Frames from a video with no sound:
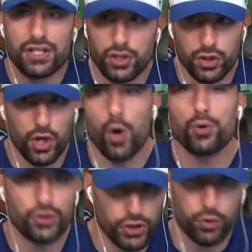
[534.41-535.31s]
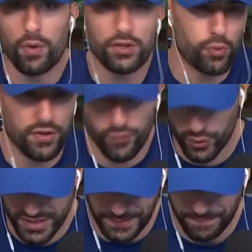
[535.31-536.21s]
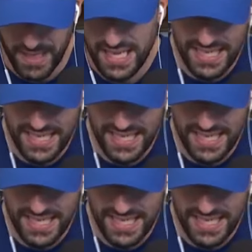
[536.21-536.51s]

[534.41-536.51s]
to coach the 2024 team.